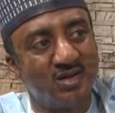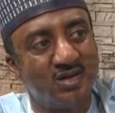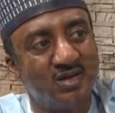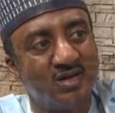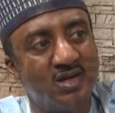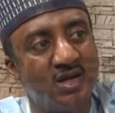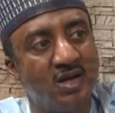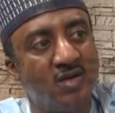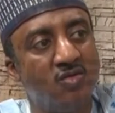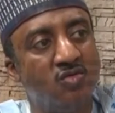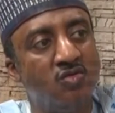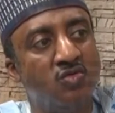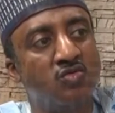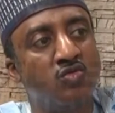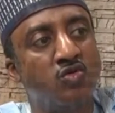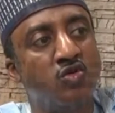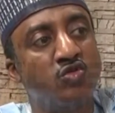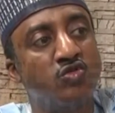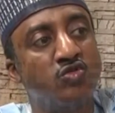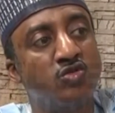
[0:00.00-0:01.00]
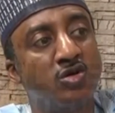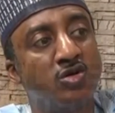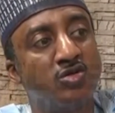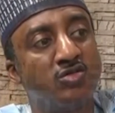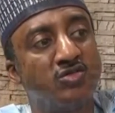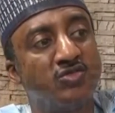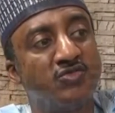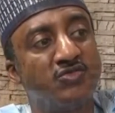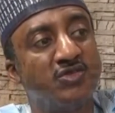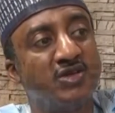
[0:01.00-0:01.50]
that will
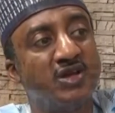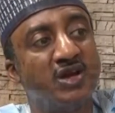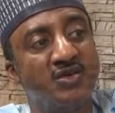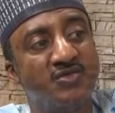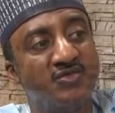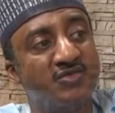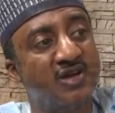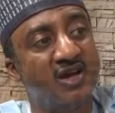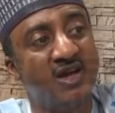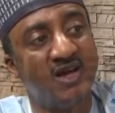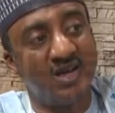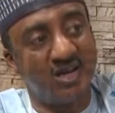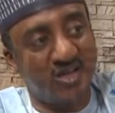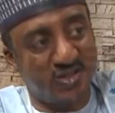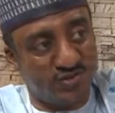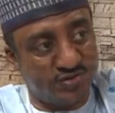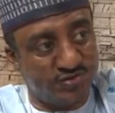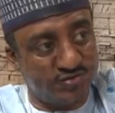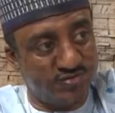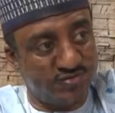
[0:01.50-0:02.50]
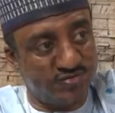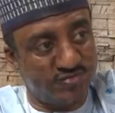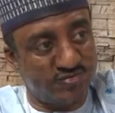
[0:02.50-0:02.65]
conduct free and fair election